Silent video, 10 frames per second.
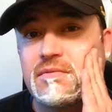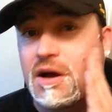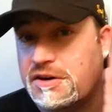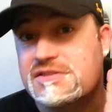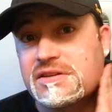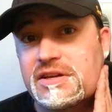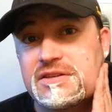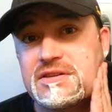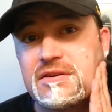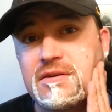Honestly, it
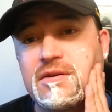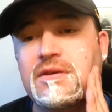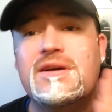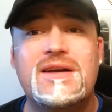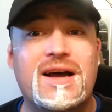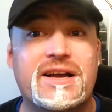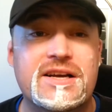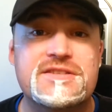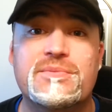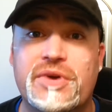isn't. I
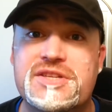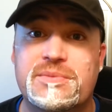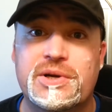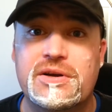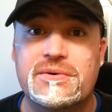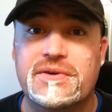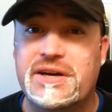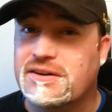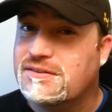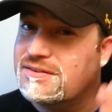got some razor burn going right
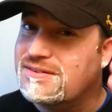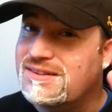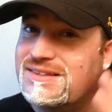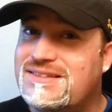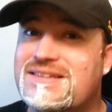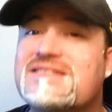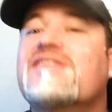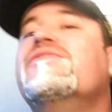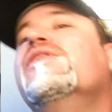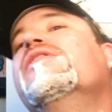now. It does
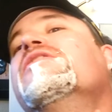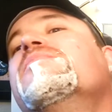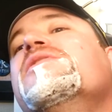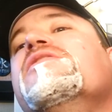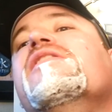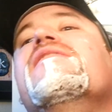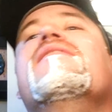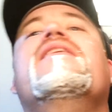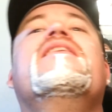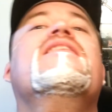not feel good, especially like
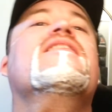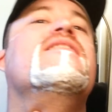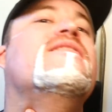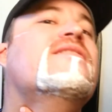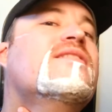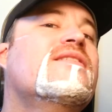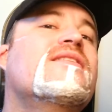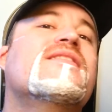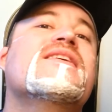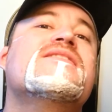right here.
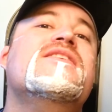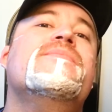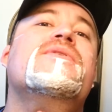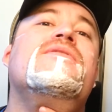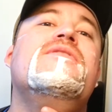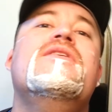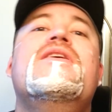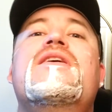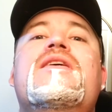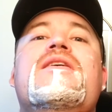That's typical.
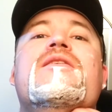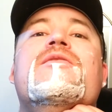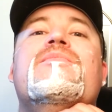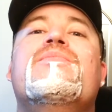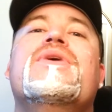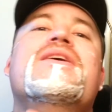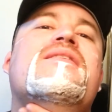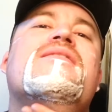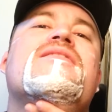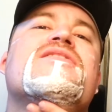
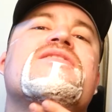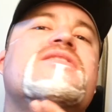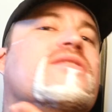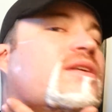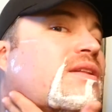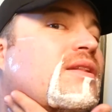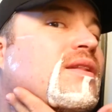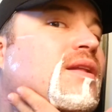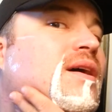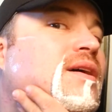But there's still a
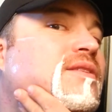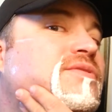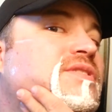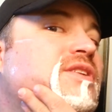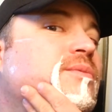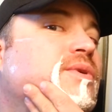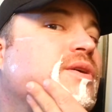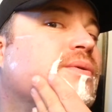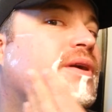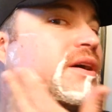lot of stubble
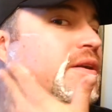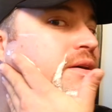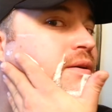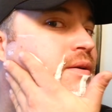going on.